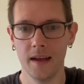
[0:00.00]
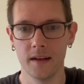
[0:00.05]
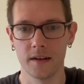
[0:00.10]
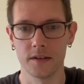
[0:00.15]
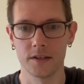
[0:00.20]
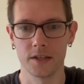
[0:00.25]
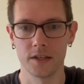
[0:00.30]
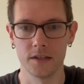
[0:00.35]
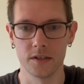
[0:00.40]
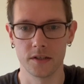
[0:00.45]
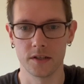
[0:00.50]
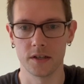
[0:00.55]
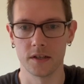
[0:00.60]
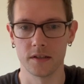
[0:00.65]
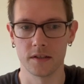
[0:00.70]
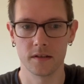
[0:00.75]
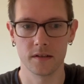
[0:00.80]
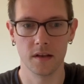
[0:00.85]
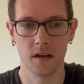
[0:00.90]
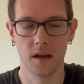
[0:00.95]
And she's
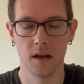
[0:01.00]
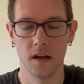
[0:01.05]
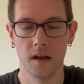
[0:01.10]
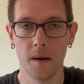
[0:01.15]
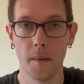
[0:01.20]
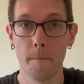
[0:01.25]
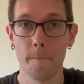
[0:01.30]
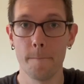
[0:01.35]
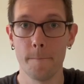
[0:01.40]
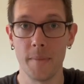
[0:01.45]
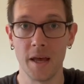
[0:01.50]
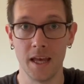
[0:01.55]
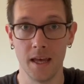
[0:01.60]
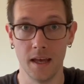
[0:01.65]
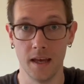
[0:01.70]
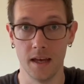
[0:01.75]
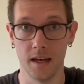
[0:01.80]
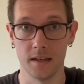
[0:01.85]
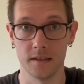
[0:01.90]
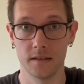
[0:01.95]
just
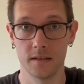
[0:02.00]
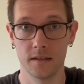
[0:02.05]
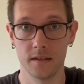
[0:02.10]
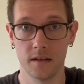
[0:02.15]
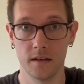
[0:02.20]
pissed.